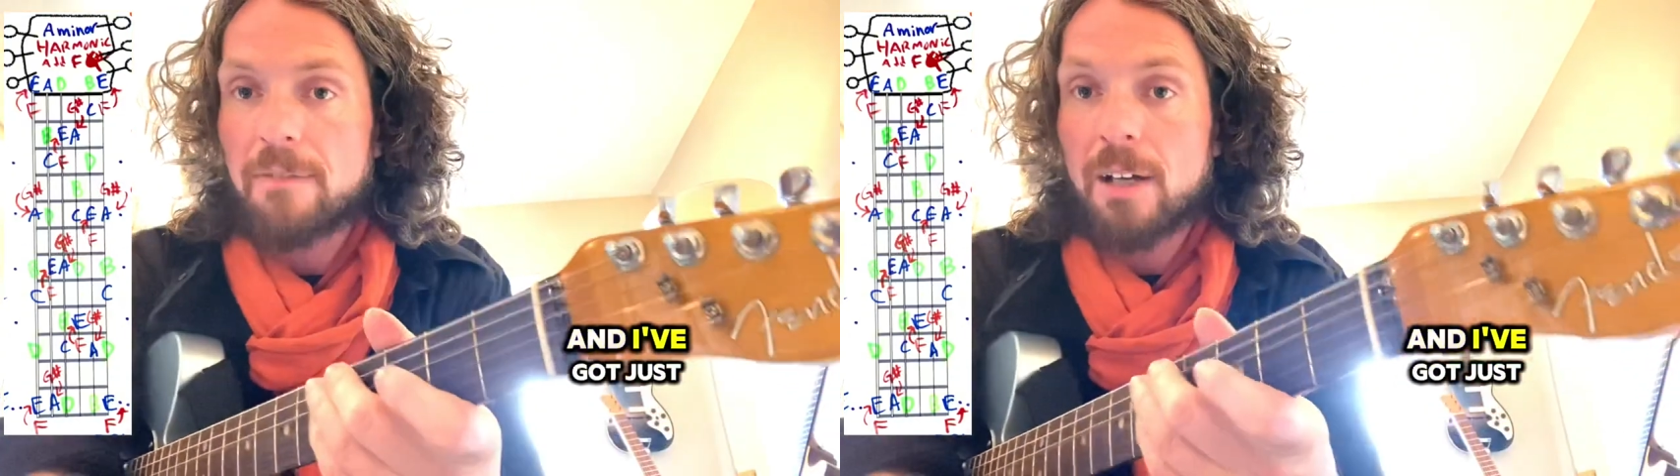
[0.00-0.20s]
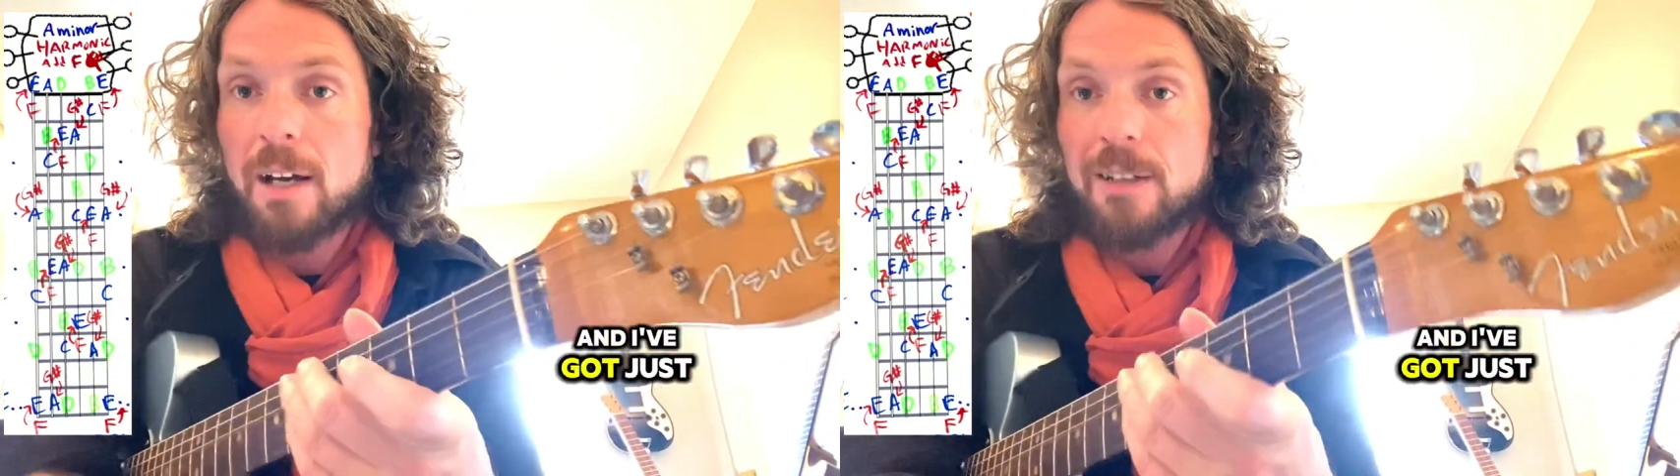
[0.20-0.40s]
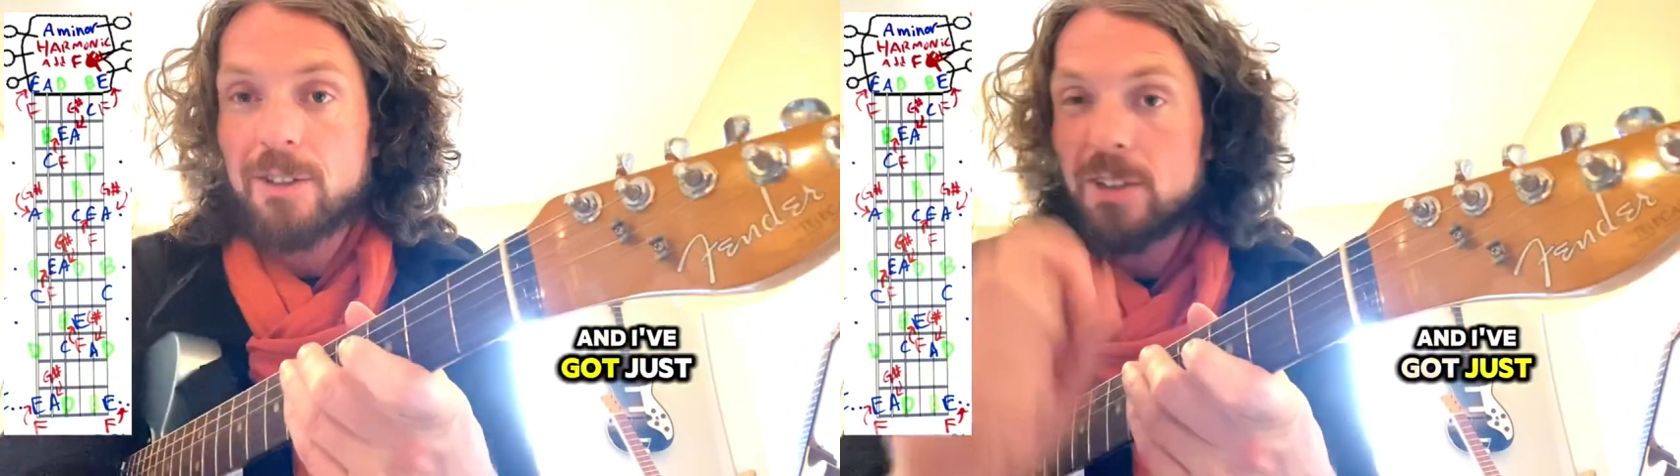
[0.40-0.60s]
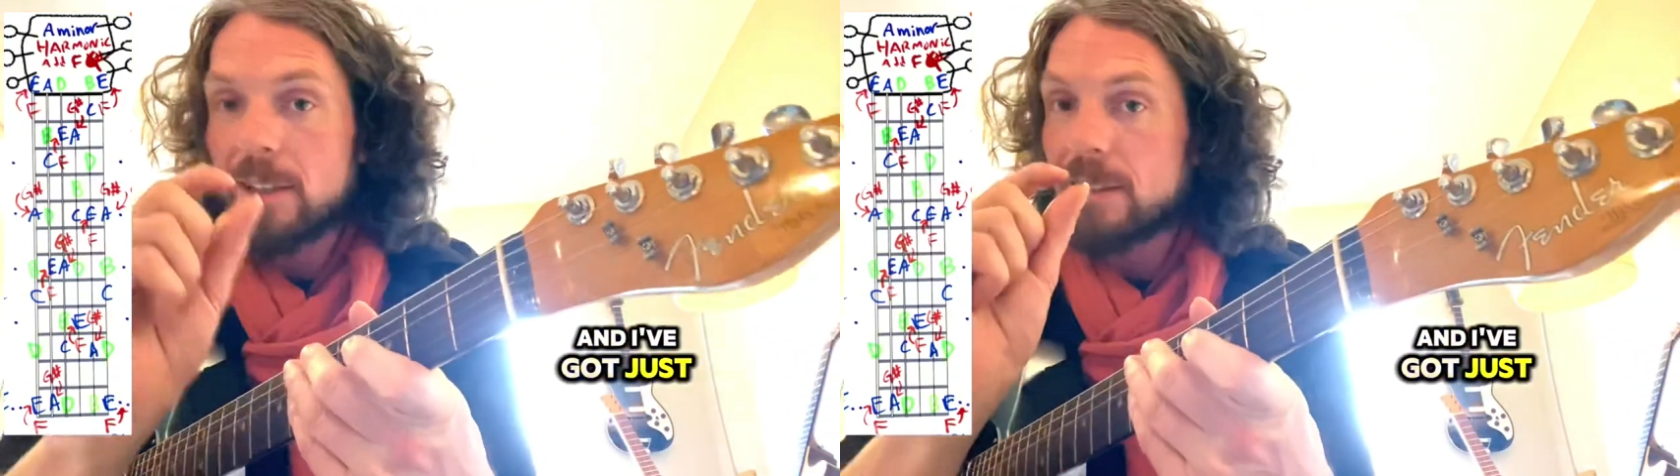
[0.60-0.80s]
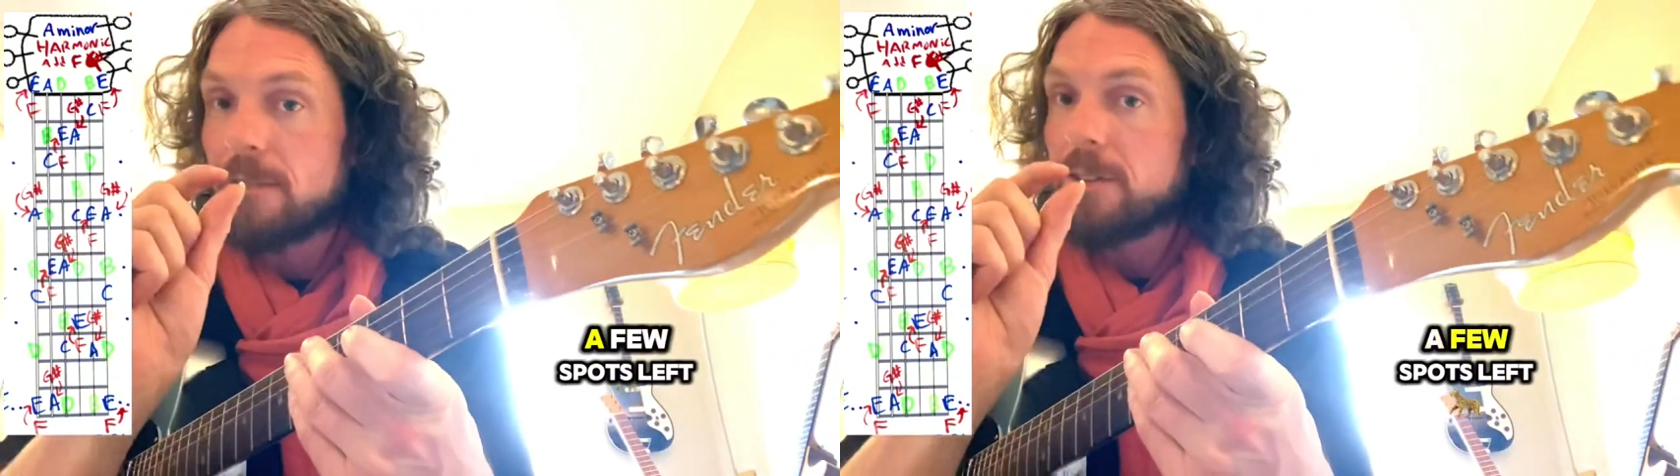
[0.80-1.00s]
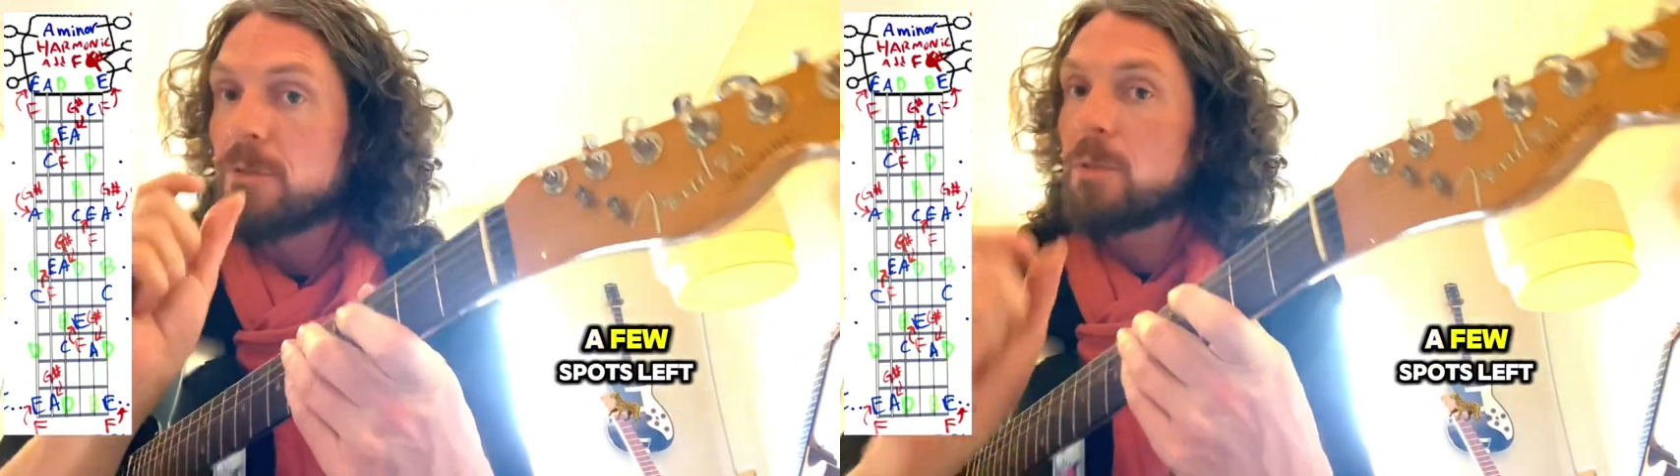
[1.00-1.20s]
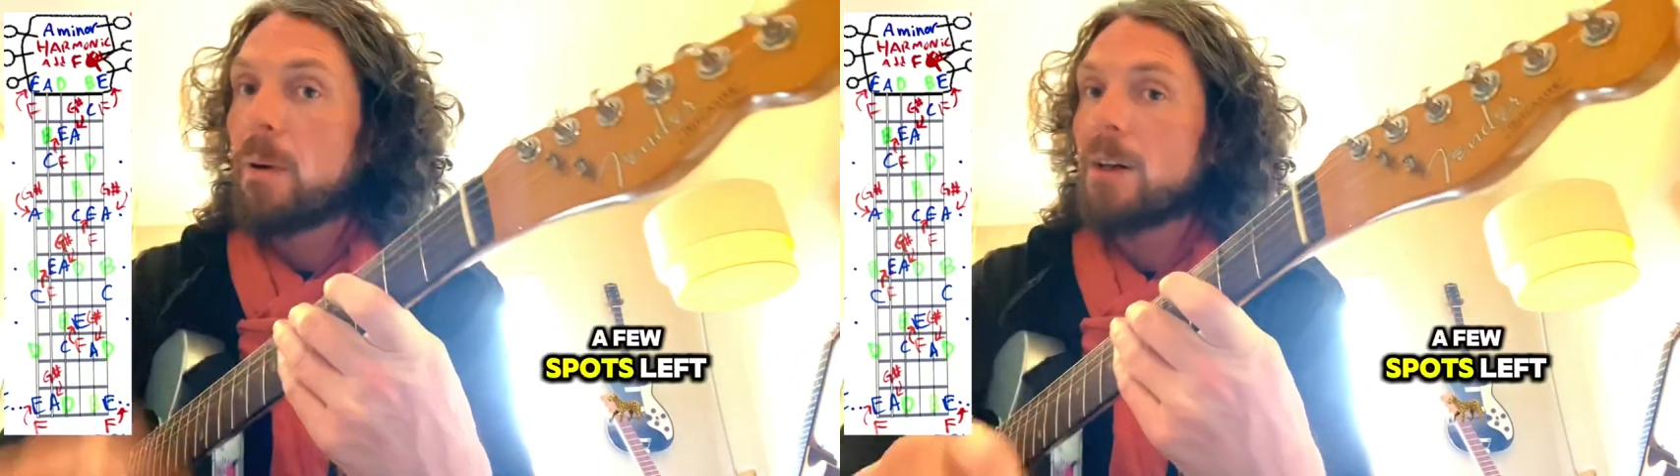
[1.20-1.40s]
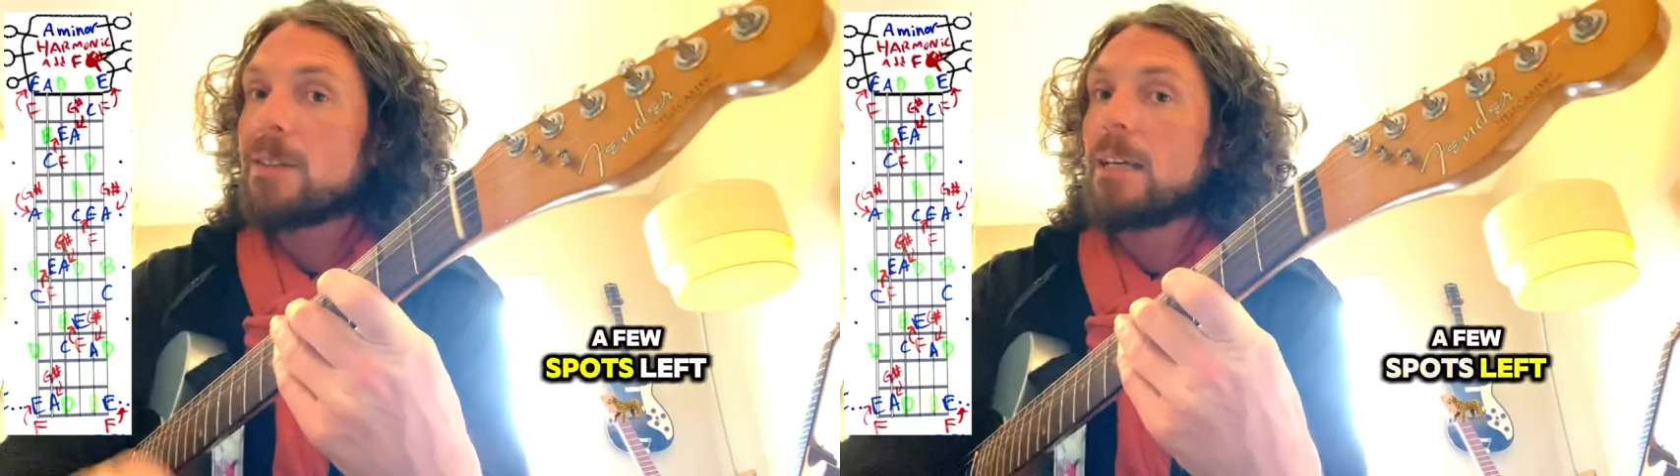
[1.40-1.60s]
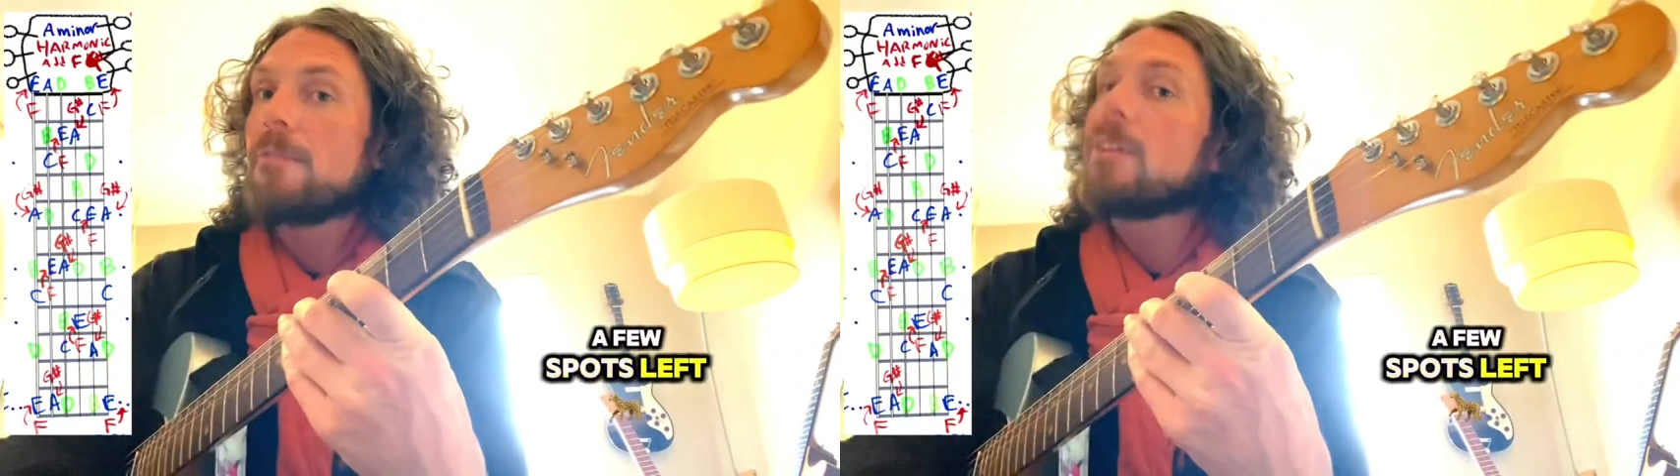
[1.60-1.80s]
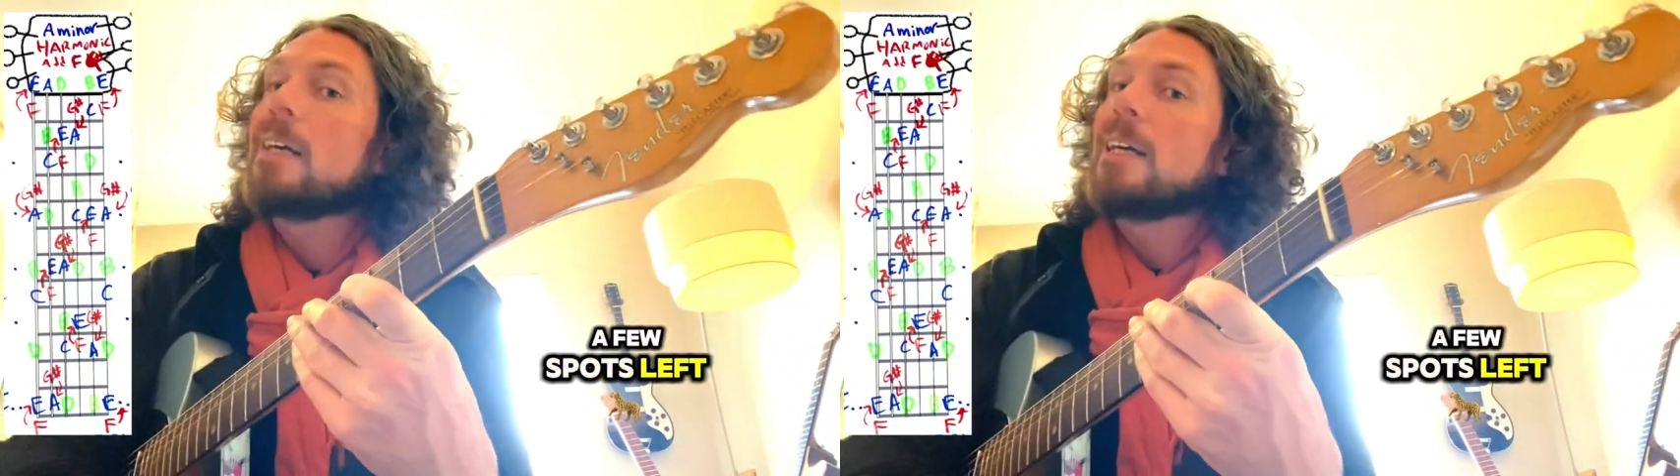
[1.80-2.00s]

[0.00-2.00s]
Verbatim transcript: got just a few spots left